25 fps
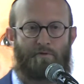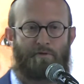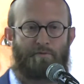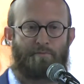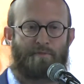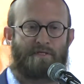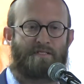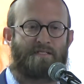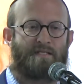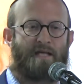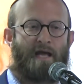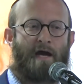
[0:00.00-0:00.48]
with
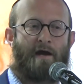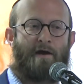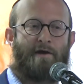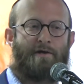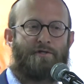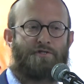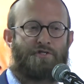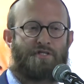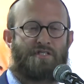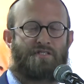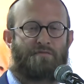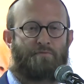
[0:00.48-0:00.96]

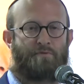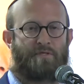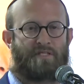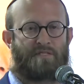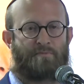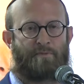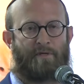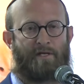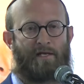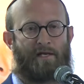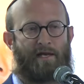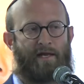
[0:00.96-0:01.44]
miscarriages. It's
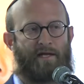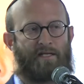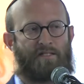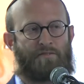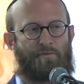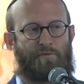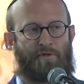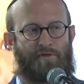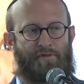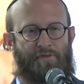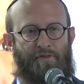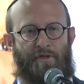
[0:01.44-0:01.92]
been linked
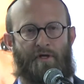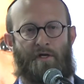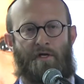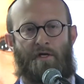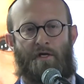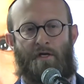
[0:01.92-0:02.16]
with